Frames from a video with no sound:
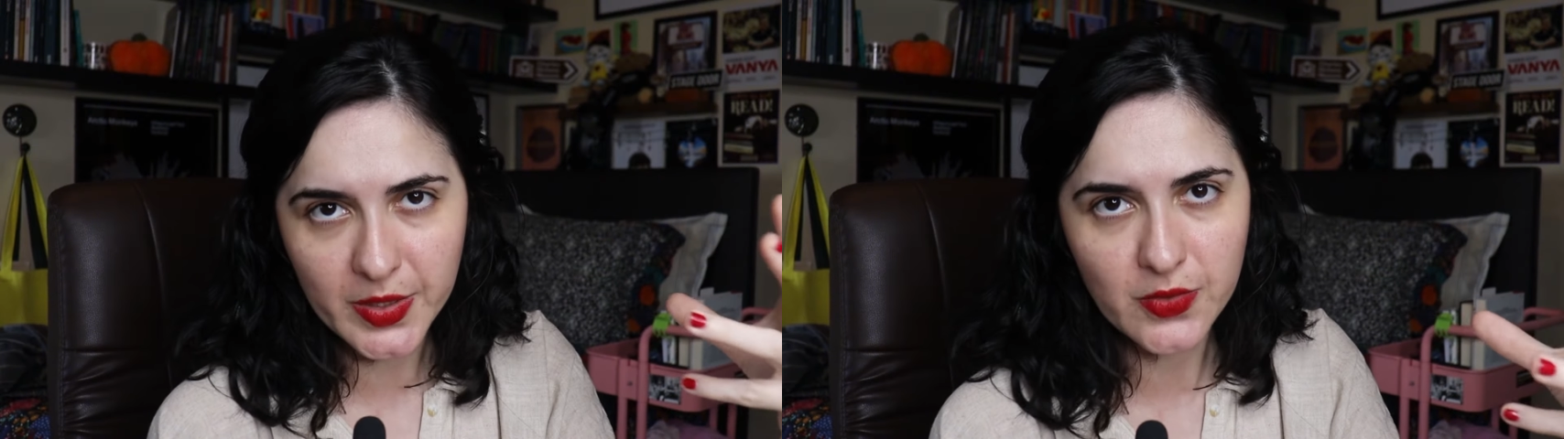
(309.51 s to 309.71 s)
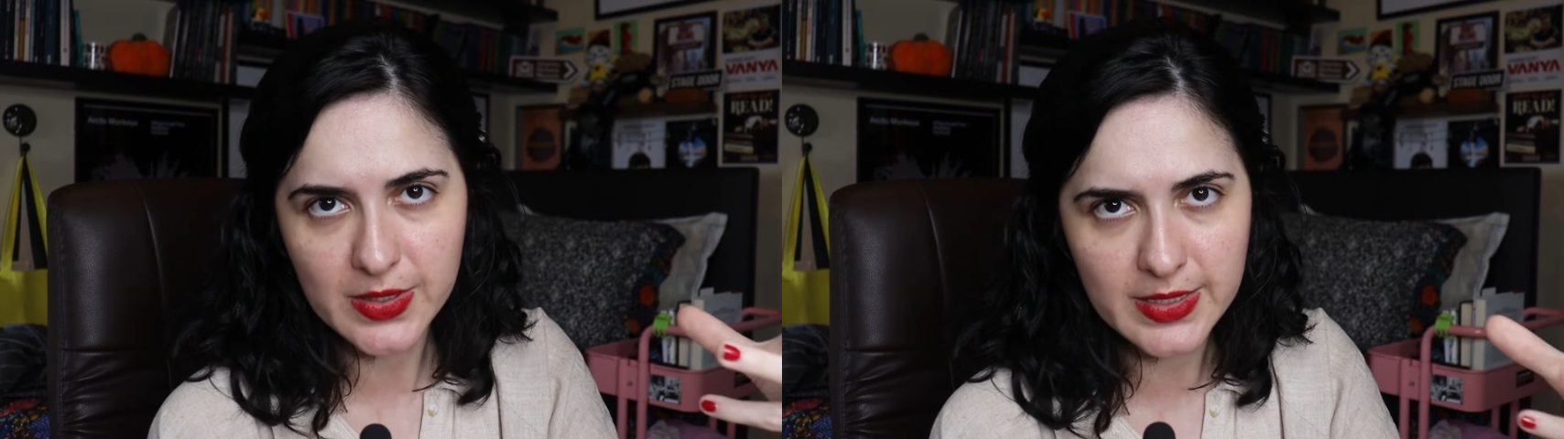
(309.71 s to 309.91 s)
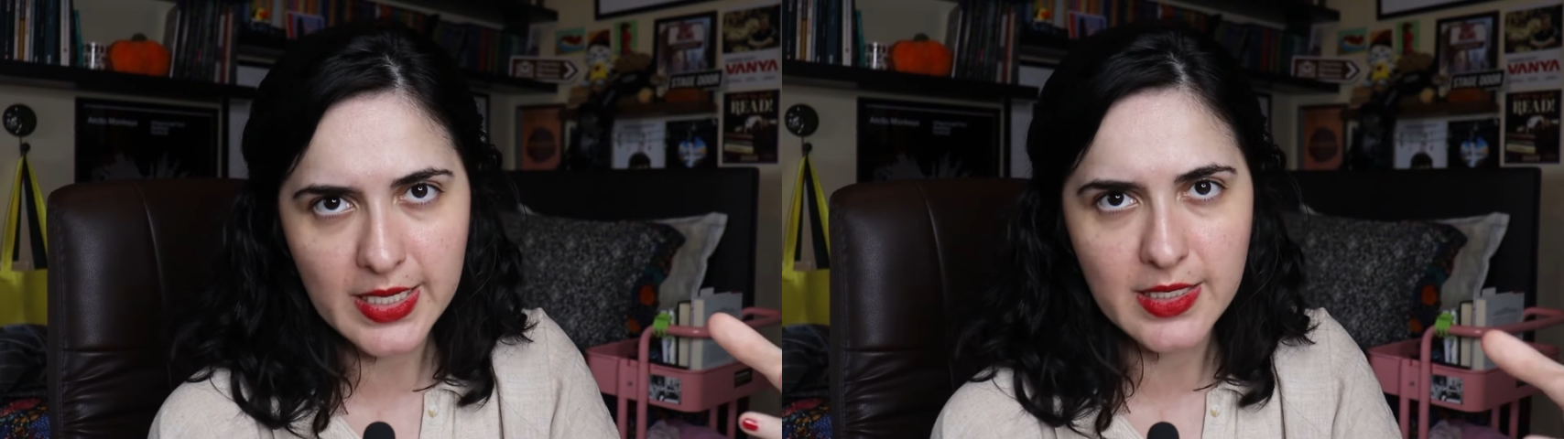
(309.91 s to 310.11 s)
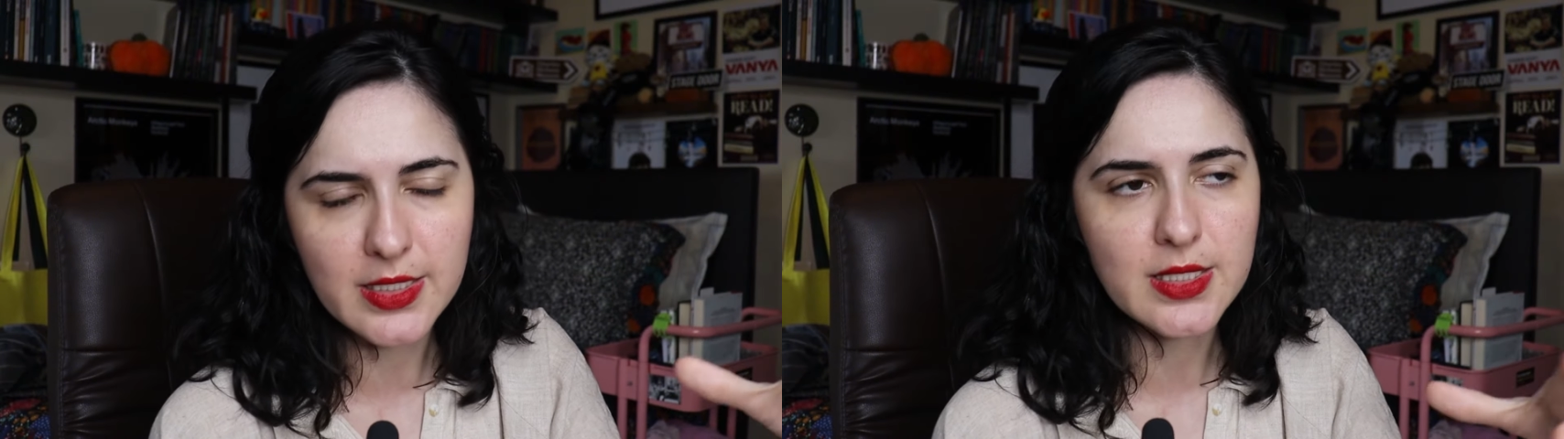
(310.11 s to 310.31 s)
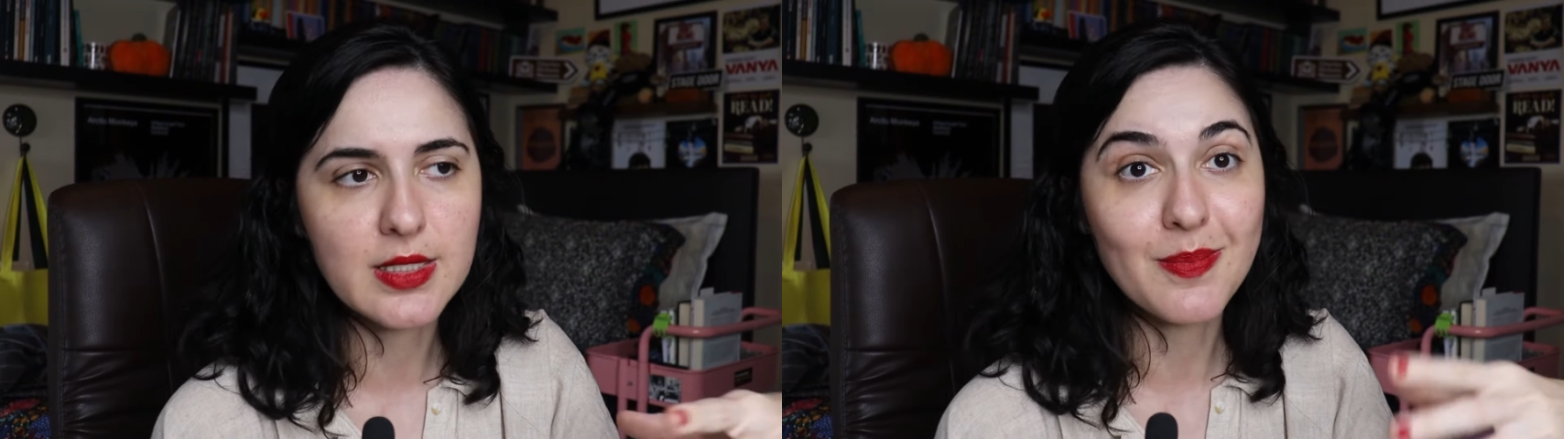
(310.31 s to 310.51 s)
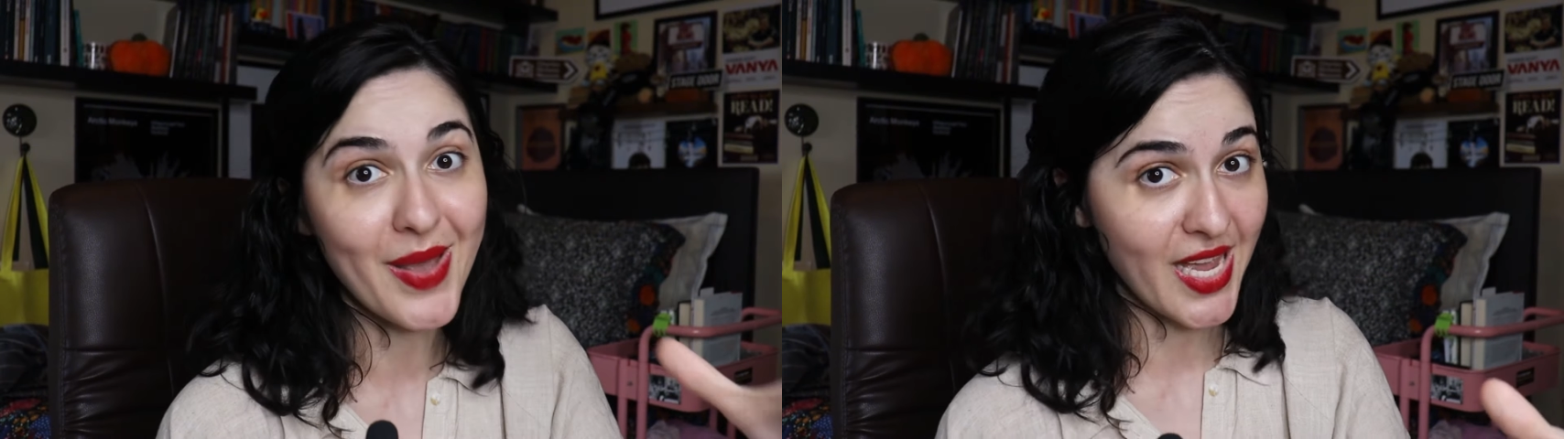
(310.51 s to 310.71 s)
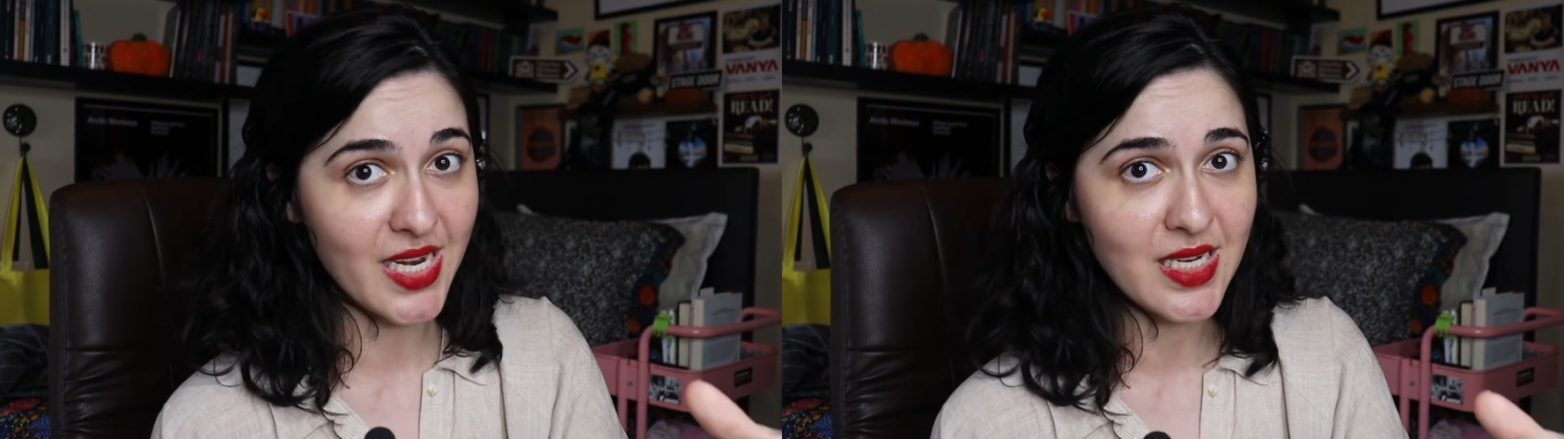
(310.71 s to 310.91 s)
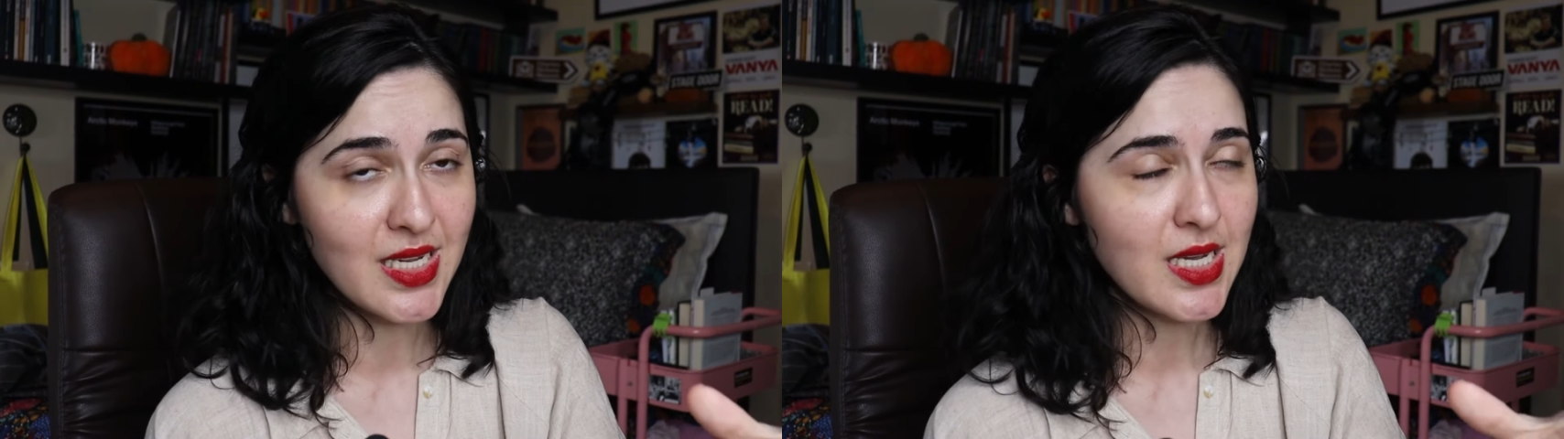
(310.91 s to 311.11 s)
beauty standards,
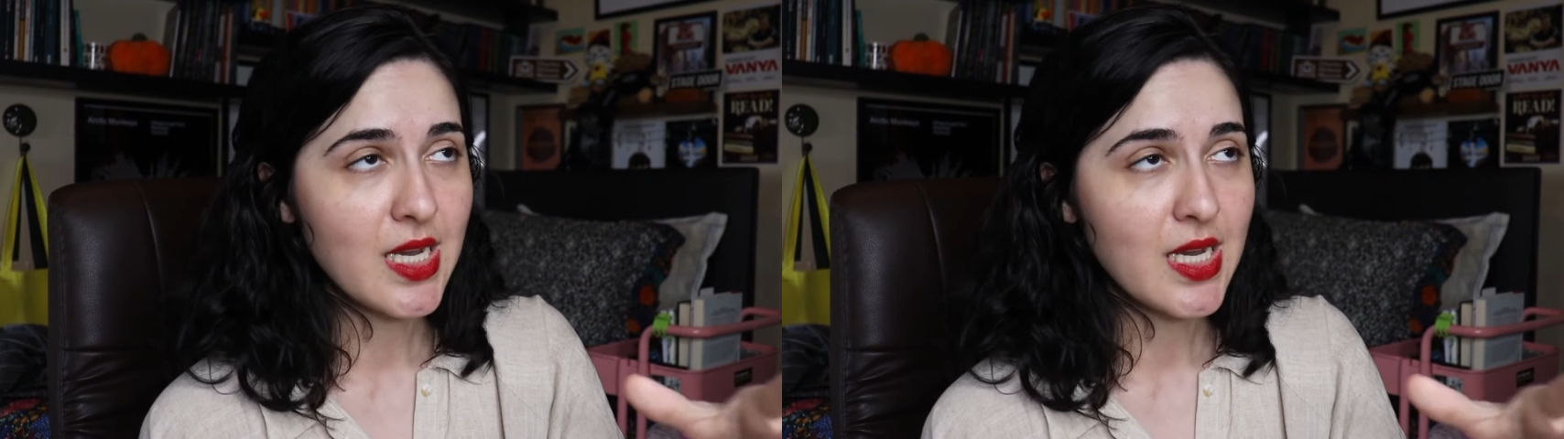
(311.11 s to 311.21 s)
men.